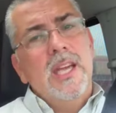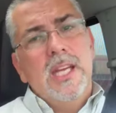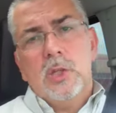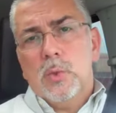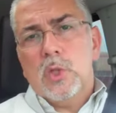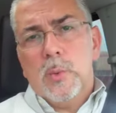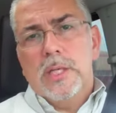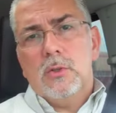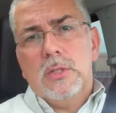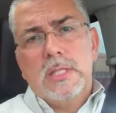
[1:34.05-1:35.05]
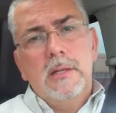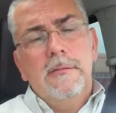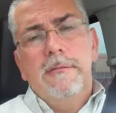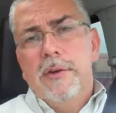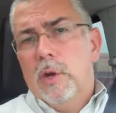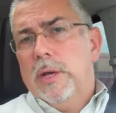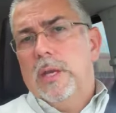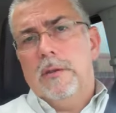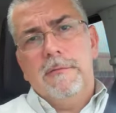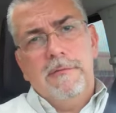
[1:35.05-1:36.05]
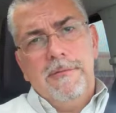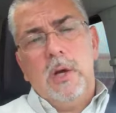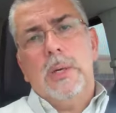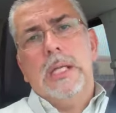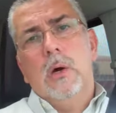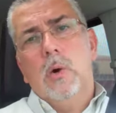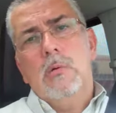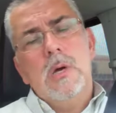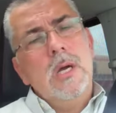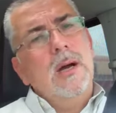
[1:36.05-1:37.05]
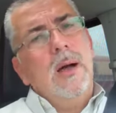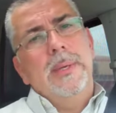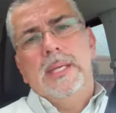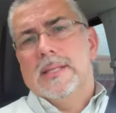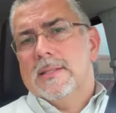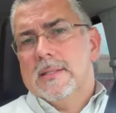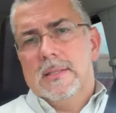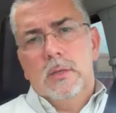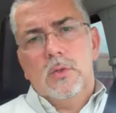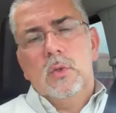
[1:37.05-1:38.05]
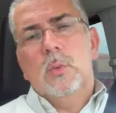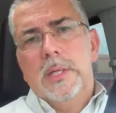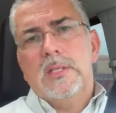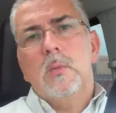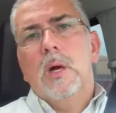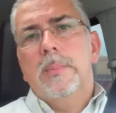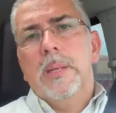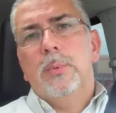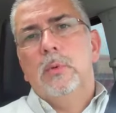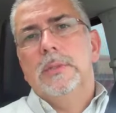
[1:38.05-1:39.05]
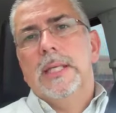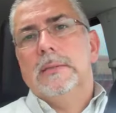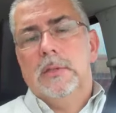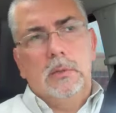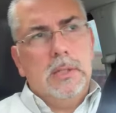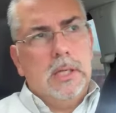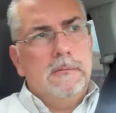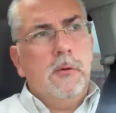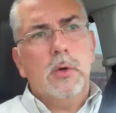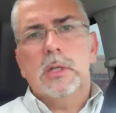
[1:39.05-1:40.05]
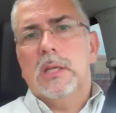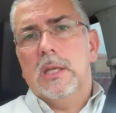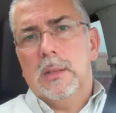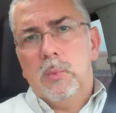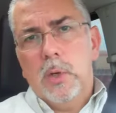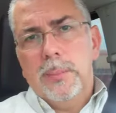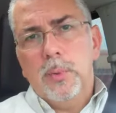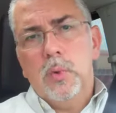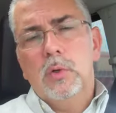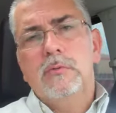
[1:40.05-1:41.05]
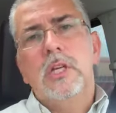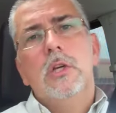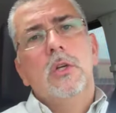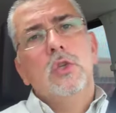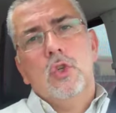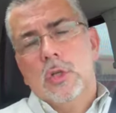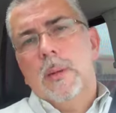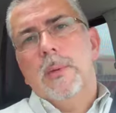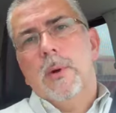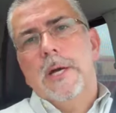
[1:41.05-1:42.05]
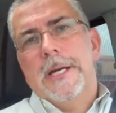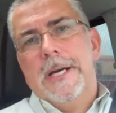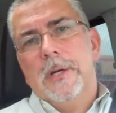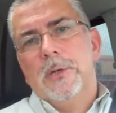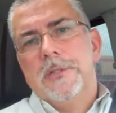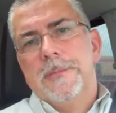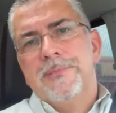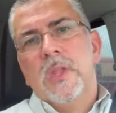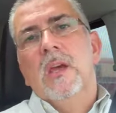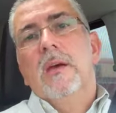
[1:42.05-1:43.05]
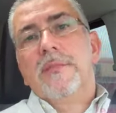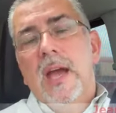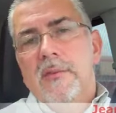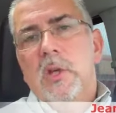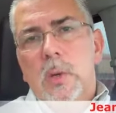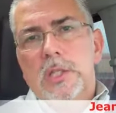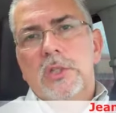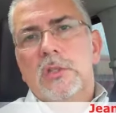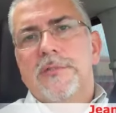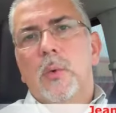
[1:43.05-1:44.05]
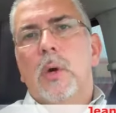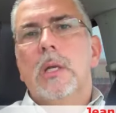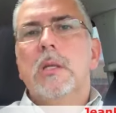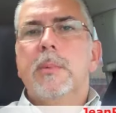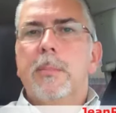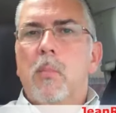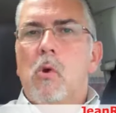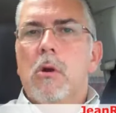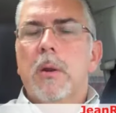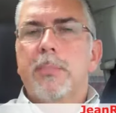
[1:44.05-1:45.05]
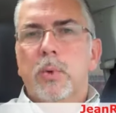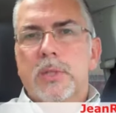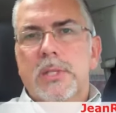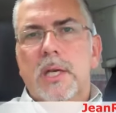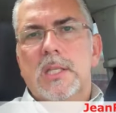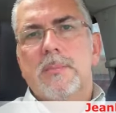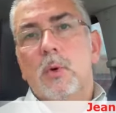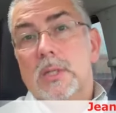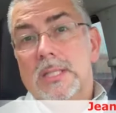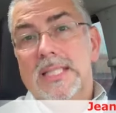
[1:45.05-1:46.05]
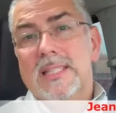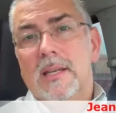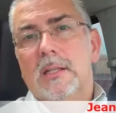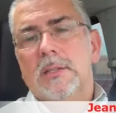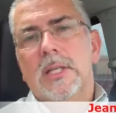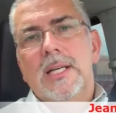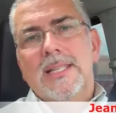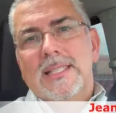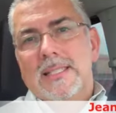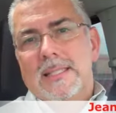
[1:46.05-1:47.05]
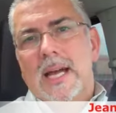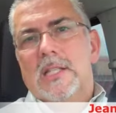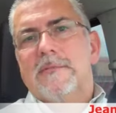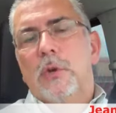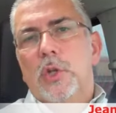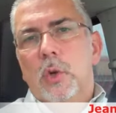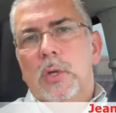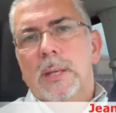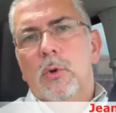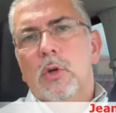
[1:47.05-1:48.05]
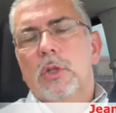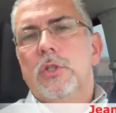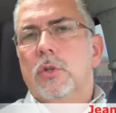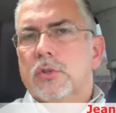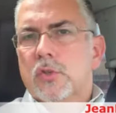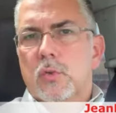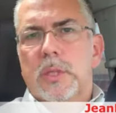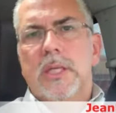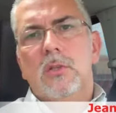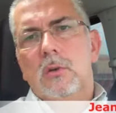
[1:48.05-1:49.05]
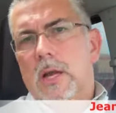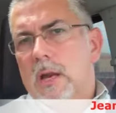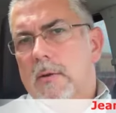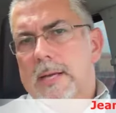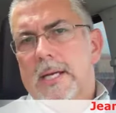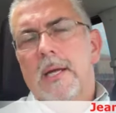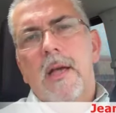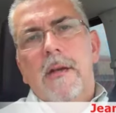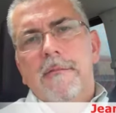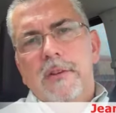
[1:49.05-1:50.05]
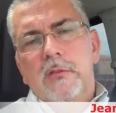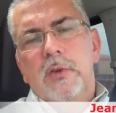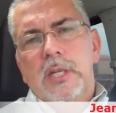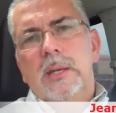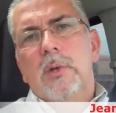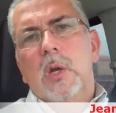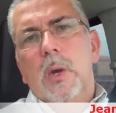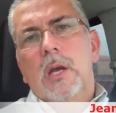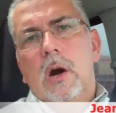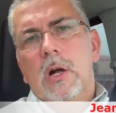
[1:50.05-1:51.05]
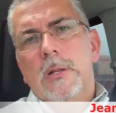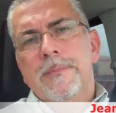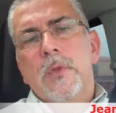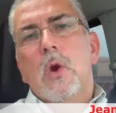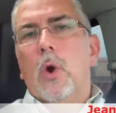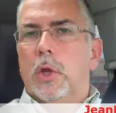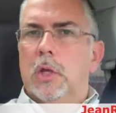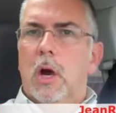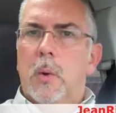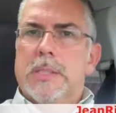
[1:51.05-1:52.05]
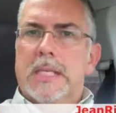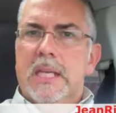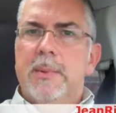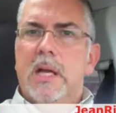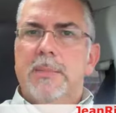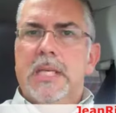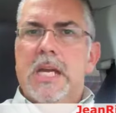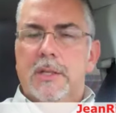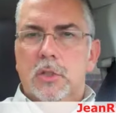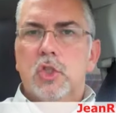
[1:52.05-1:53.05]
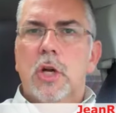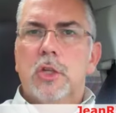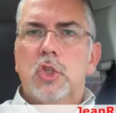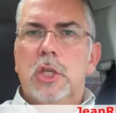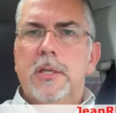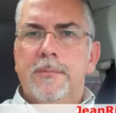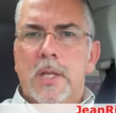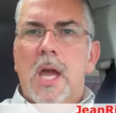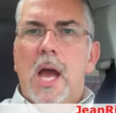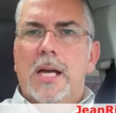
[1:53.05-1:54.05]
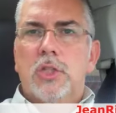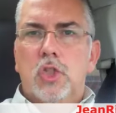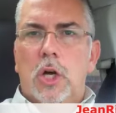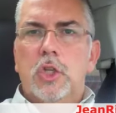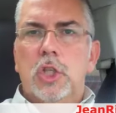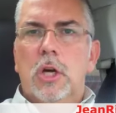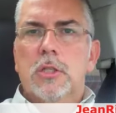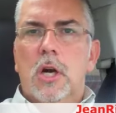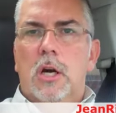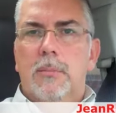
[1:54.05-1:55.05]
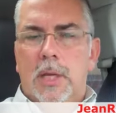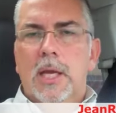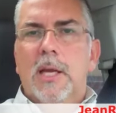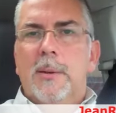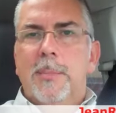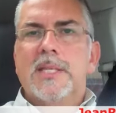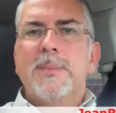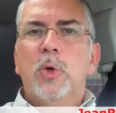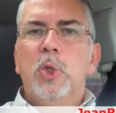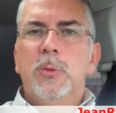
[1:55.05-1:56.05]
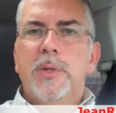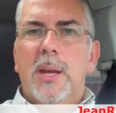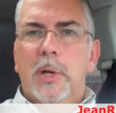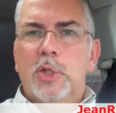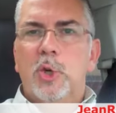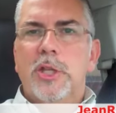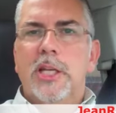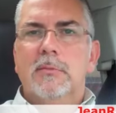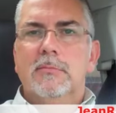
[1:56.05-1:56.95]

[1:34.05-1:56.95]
Interest rates are still very, very low. I mean, there's no reason why people that, you know, can afford it, can get pre-approved, should not be buying a house. If you have any questions, if you want a little bit more precise, more detailed stats for your neighborhood, your street, your area, feel free to give me a quick call, or you can always email me at jeanricher@jeanricher.com. Merci beaucoup et bonne journée.